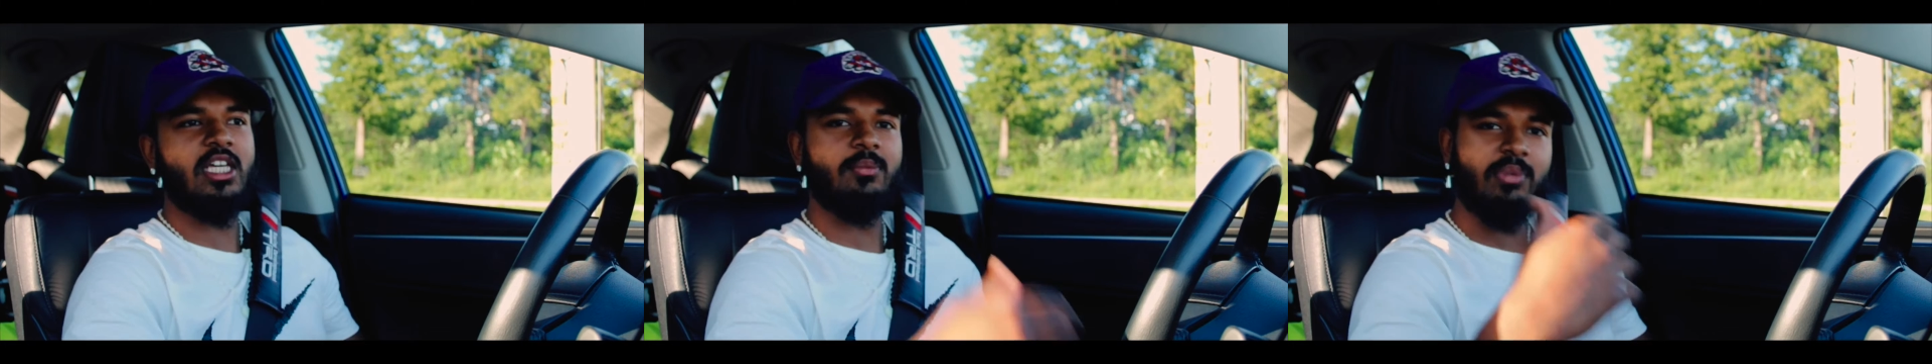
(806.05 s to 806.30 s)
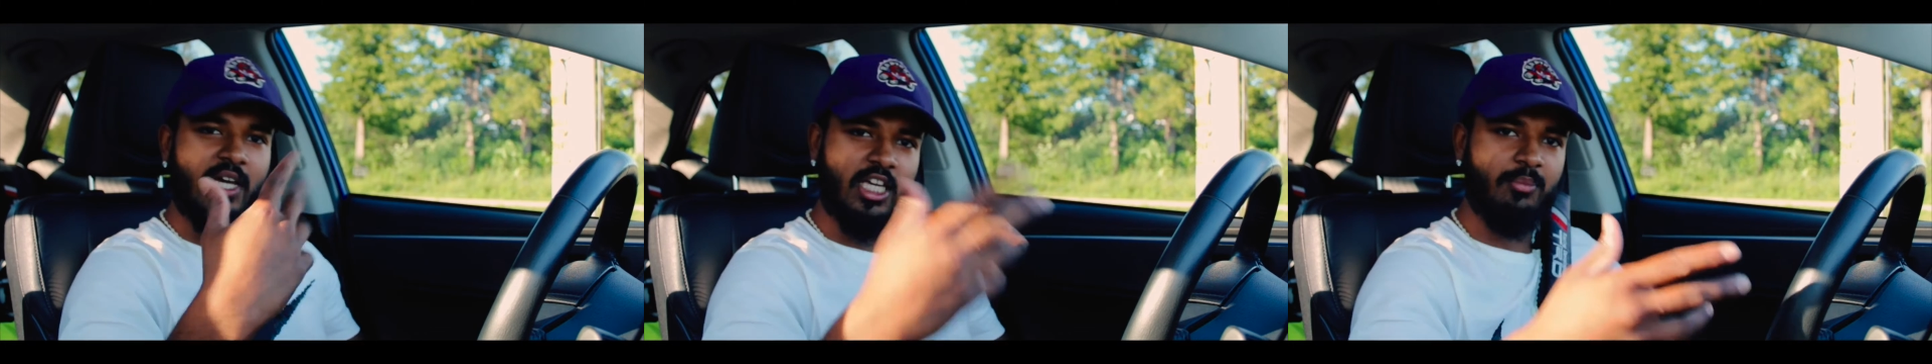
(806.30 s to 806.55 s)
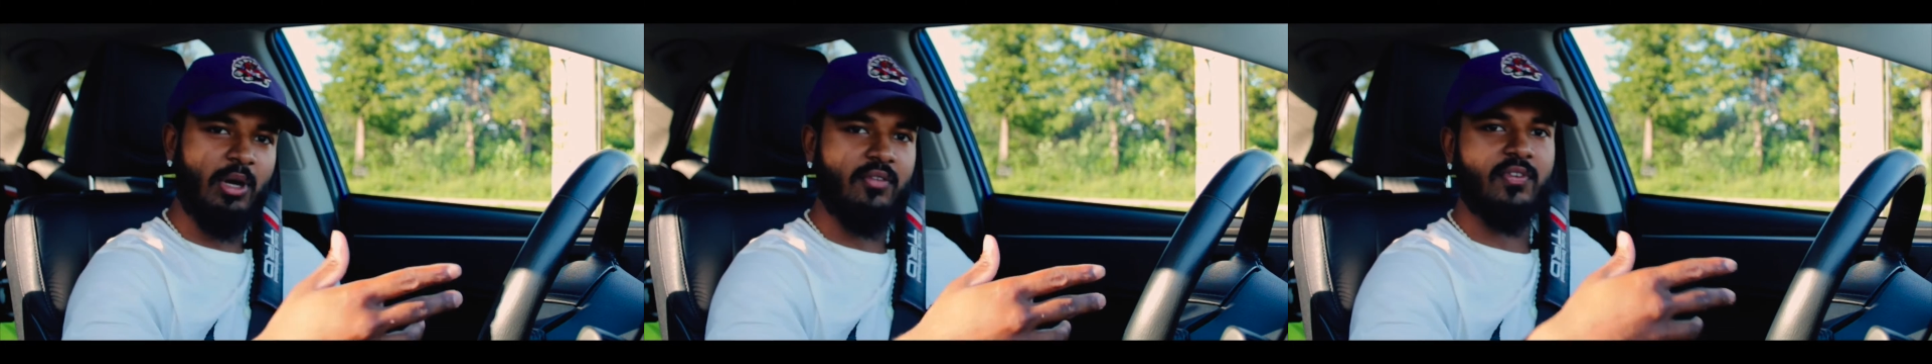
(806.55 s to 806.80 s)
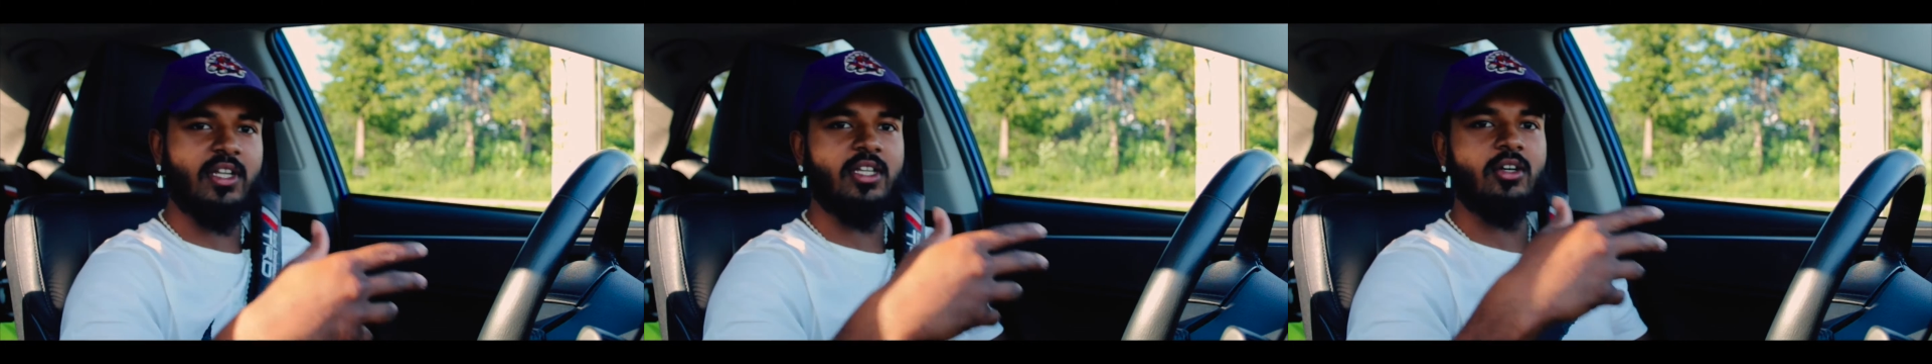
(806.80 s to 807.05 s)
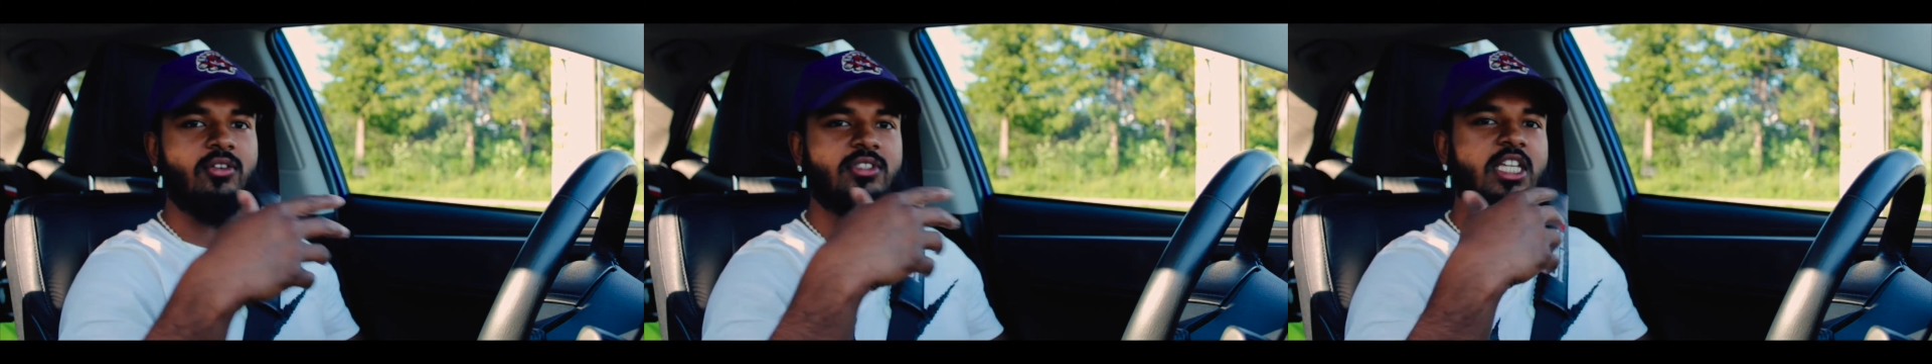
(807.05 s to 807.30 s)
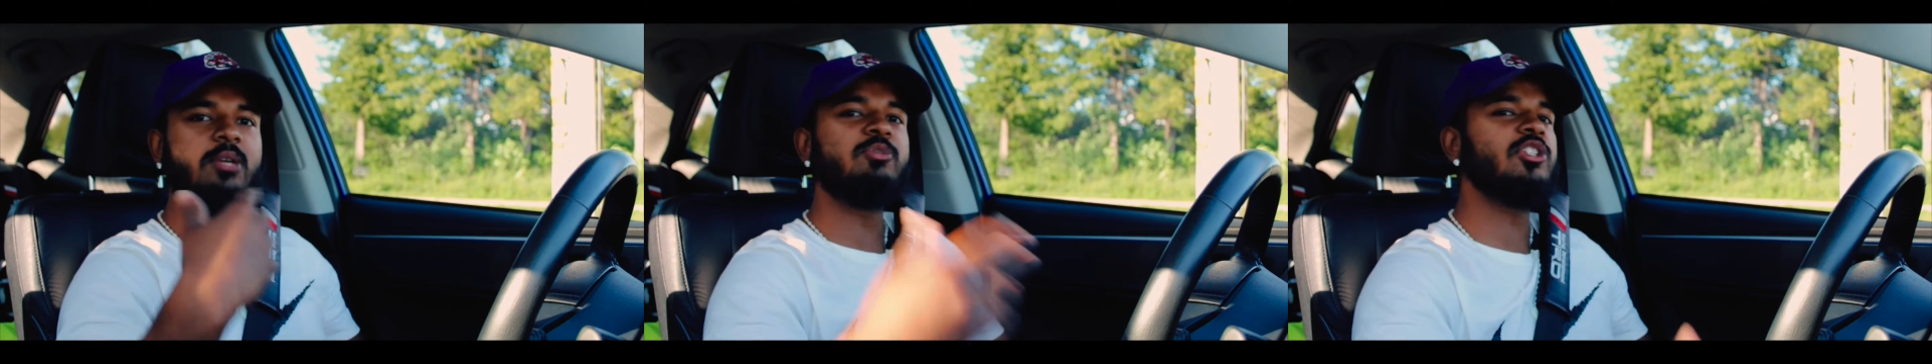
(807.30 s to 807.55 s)
Keep liking my
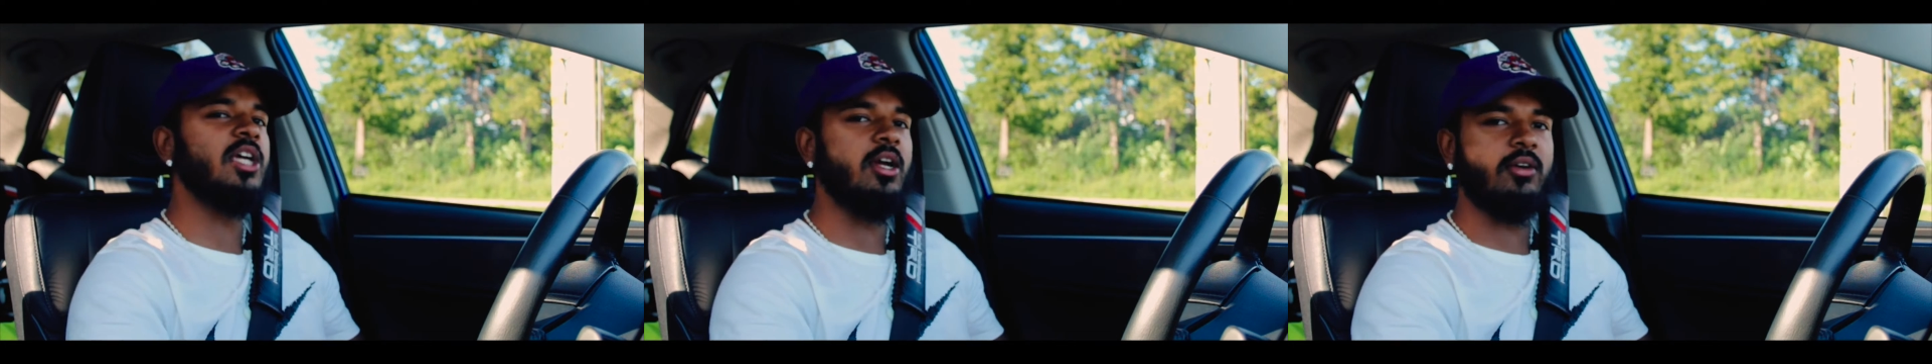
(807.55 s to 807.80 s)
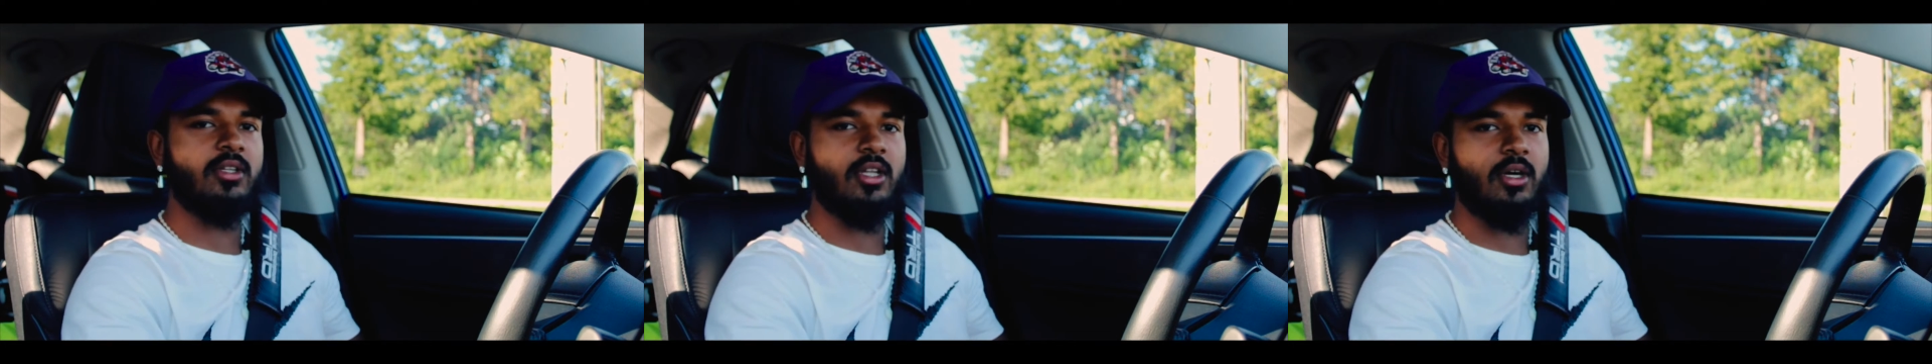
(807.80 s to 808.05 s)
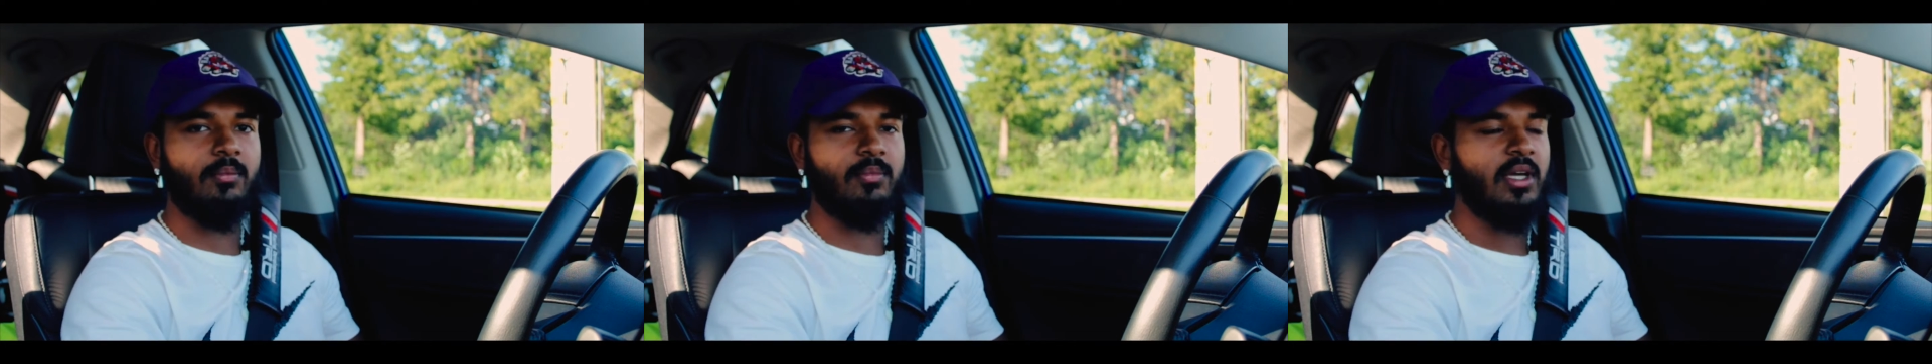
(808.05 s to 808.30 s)
videos, keep sharing them,